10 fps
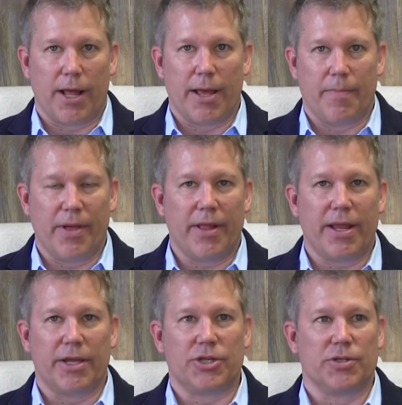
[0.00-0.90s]

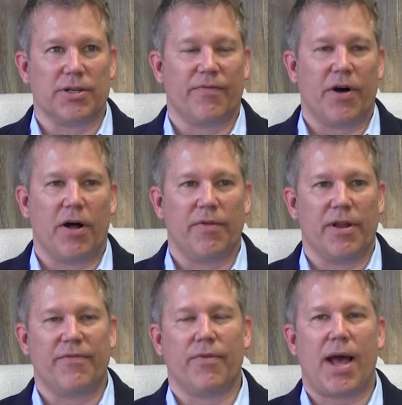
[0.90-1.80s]
liability issues involved.
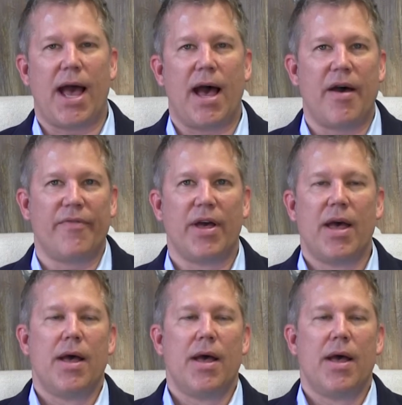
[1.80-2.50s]
And if you have